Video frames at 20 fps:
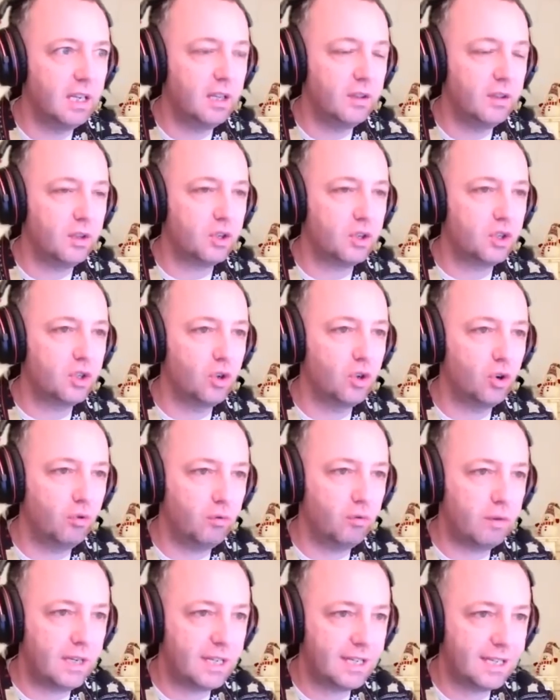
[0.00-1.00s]
the
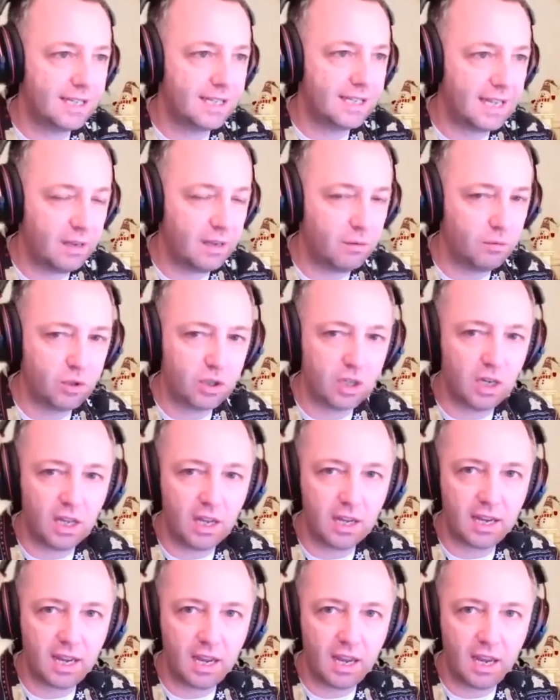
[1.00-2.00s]
story sounds
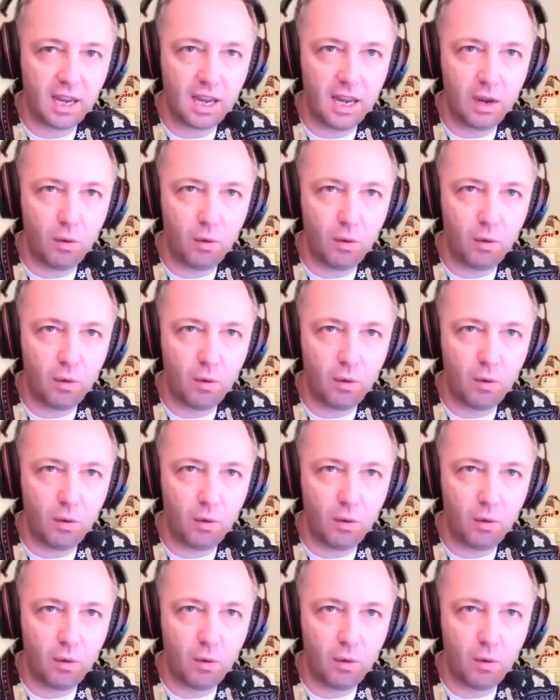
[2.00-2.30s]
like it